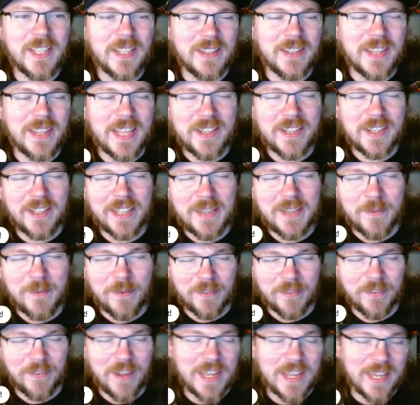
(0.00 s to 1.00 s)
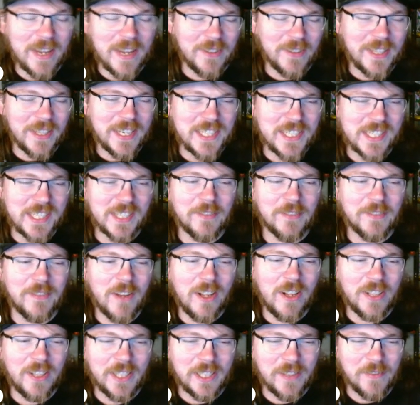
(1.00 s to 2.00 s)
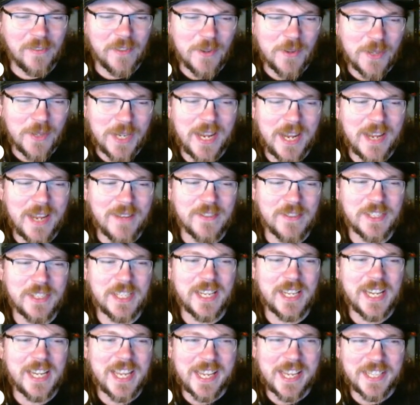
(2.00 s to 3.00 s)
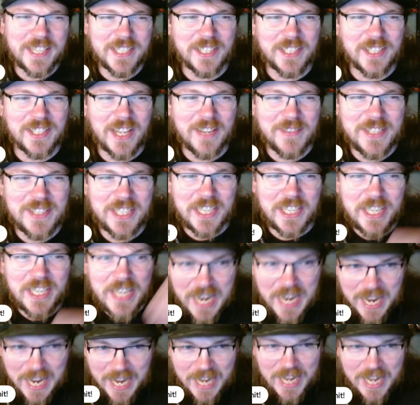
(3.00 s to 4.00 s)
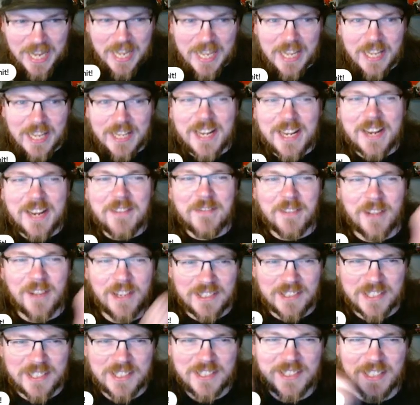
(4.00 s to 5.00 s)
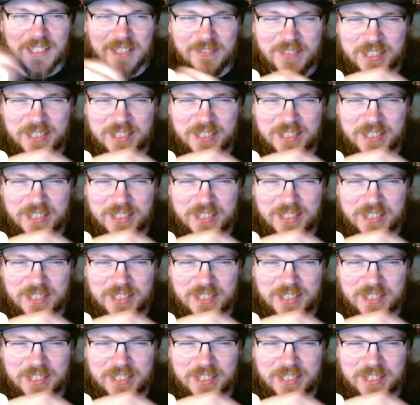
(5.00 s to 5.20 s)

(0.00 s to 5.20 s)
they like fake out that he's gonna fall like a few times, and then he gets to the top. He's like, yeah, and then he falls, and I'm